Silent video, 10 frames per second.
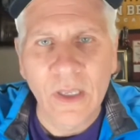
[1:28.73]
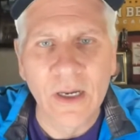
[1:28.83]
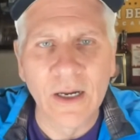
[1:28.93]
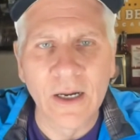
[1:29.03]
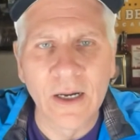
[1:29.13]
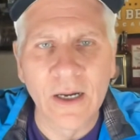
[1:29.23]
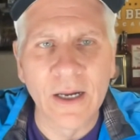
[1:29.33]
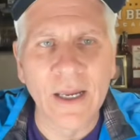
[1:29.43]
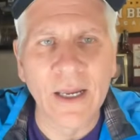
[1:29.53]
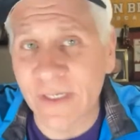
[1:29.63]

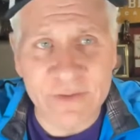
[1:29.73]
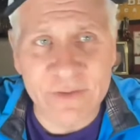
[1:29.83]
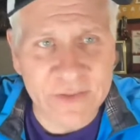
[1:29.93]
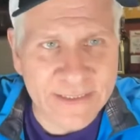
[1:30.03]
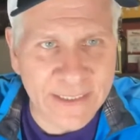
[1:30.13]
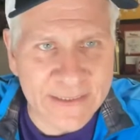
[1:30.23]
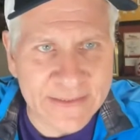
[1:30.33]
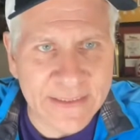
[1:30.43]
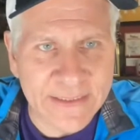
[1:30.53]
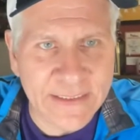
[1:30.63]
LSU's
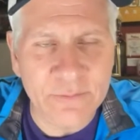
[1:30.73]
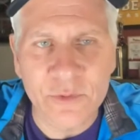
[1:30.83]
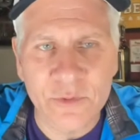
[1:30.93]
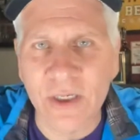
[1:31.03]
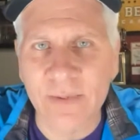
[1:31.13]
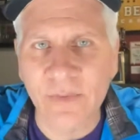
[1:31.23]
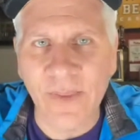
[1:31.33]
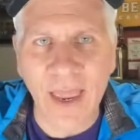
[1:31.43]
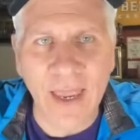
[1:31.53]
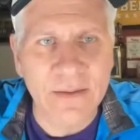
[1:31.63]
obviously at Tennessee. We'll
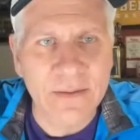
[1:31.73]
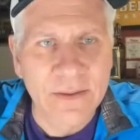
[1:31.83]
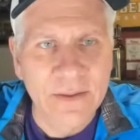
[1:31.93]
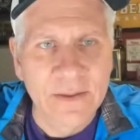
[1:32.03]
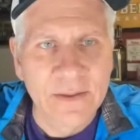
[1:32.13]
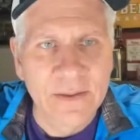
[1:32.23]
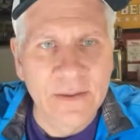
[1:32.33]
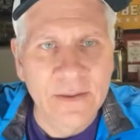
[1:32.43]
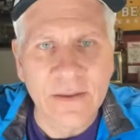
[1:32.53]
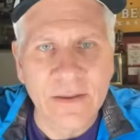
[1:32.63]
talk about that
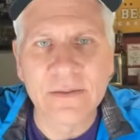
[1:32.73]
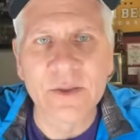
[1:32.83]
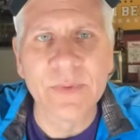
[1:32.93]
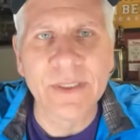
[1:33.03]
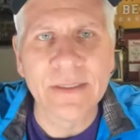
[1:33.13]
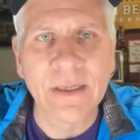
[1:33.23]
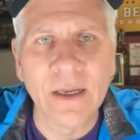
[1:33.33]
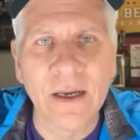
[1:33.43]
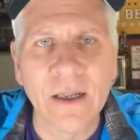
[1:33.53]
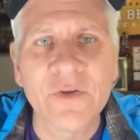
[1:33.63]
a
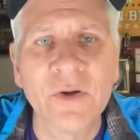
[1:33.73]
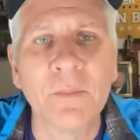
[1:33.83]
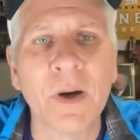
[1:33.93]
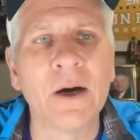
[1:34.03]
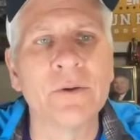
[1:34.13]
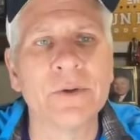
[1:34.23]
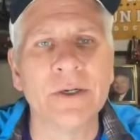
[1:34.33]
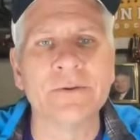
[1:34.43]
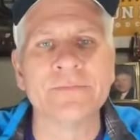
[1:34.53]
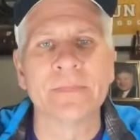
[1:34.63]
little bit
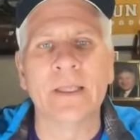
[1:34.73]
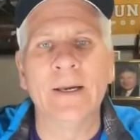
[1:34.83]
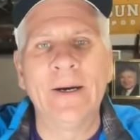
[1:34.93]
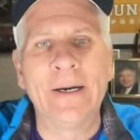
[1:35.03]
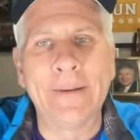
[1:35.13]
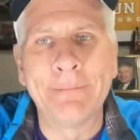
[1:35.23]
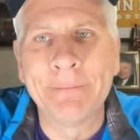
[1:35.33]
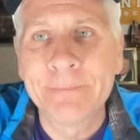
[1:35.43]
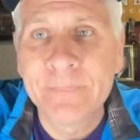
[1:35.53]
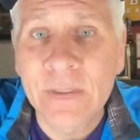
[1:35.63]
tomorrow.
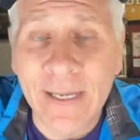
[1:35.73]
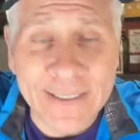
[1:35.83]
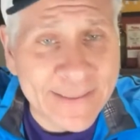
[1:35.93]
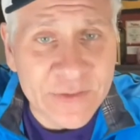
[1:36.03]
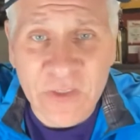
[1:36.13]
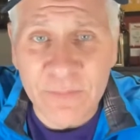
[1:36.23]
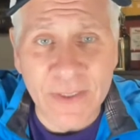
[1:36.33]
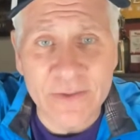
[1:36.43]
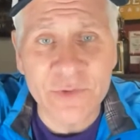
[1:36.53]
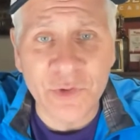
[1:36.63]
Lockdown
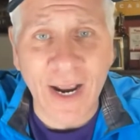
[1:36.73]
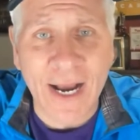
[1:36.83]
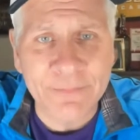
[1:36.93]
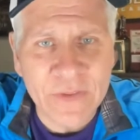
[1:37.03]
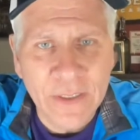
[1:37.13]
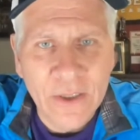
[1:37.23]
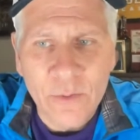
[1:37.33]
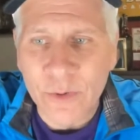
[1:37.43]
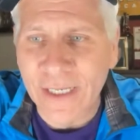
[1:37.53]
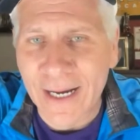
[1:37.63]
Sunbelt dropped.
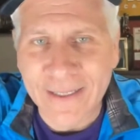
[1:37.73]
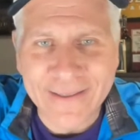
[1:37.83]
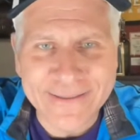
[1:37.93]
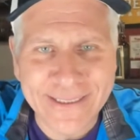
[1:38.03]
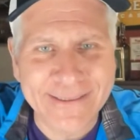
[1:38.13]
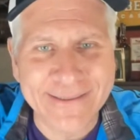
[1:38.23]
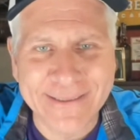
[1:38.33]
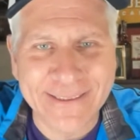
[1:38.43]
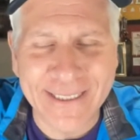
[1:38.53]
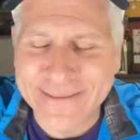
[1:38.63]
We got
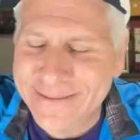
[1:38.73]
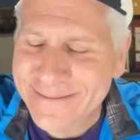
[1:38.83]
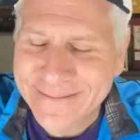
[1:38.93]
Texas State's